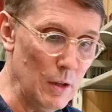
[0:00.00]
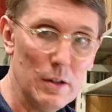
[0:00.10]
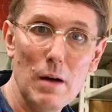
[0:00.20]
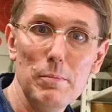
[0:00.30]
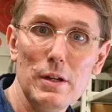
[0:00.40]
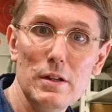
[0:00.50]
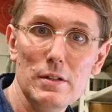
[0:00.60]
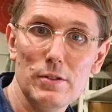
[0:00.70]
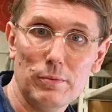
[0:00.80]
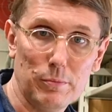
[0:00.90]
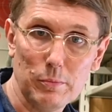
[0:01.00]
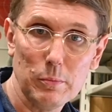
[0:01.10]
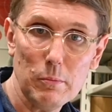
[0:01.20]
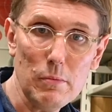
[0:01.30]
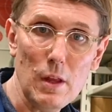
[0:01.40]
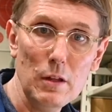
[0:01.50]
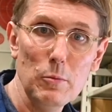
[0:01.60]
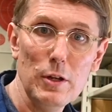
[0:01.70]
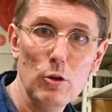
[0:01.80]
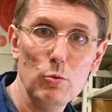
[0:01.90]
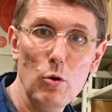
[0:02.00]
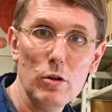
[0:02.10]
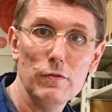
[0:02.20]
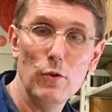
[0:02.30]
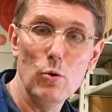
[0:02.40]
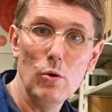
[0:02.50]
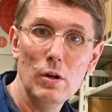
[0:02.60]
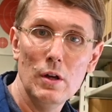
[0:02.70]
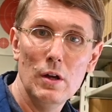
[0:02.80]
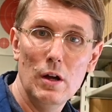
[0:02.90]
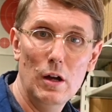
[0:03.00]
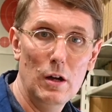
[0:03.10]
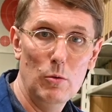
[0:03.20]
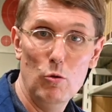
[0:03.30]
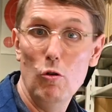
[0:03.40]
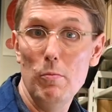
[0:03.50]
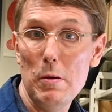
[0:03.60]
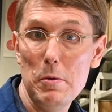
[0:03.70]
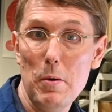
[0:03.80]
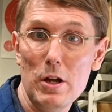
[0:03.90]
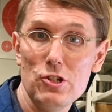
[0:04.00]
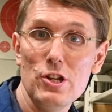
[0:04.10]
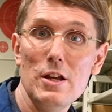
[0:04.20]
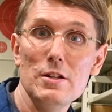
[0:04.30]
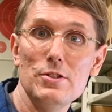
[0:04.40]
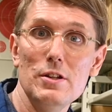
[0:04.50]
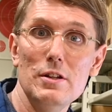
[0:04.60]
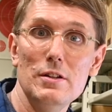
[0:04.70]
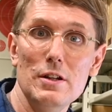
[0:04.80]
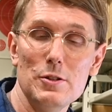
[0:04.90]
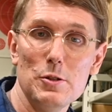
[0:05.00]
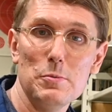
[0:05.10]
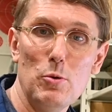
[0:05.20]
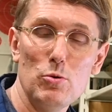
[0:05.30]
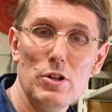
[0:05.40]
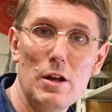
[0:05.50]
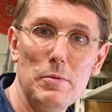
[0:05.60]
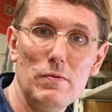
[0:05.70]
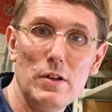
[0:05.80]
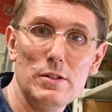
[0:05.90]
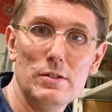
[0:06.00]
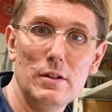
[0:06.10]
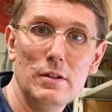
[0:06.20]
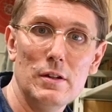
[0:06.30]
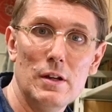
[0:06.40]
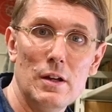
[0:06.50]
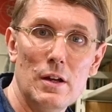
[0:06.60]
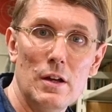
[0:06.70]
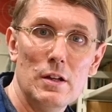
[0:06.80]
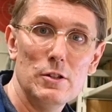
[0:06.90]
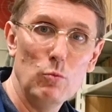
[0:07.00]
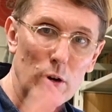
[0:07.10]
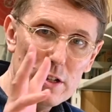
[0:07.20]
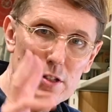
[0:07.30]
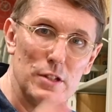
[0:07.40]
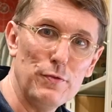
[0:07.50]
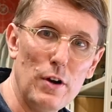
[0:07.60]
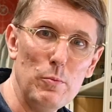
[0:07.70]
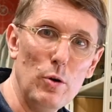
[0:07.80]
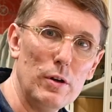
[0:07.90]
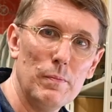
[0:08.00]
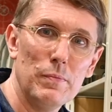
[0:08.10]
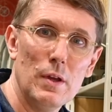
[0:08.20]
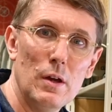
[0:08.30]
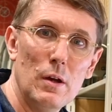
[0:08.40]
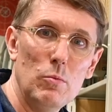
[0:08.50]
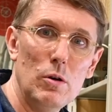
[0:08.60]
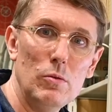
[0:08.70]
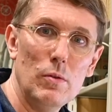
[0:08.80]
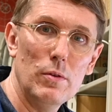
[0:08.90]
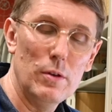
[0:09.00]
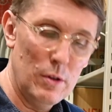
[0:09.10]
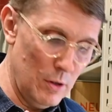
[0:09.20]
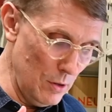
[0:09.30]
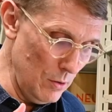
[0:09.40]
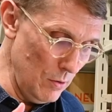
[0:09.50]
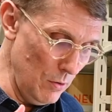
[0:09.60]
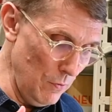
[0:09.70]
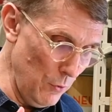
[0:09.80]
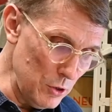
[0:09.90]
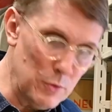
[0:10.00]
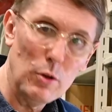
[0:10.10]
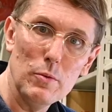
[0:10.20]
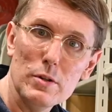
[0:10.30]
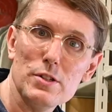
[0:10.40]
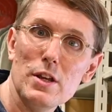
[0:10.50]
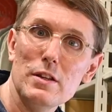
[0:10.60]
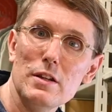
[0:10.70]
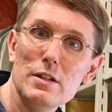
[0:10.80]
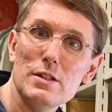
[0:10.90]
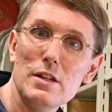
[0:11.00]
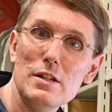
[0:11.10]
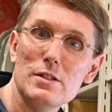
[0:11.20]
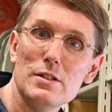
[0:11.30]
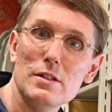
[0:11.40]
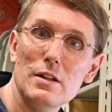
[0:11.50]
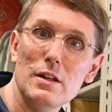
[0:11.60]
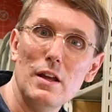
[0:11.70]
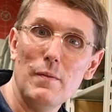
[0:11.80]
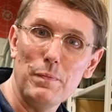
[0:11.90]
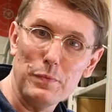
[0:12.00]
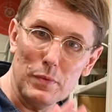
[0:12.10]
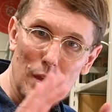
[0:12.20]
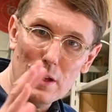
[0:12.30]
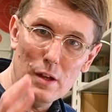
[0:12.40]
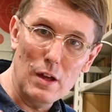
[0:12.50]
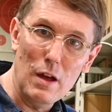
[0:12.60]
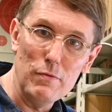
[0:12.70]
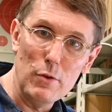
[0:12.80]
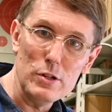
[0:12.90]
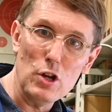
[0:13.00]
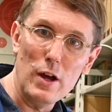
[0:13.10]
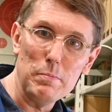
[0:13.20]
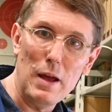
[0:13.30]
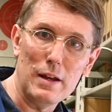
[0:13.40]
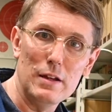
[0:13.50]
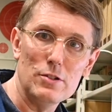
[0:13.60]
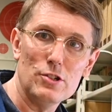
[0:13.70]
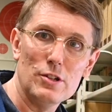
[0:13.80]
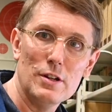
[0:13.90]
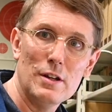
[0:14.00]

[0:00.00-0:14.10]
companies that we go to work for, or maybe buy shares in as a small-time investor. So what is this framework? Well, first of all, I want to say that it's a very tight package.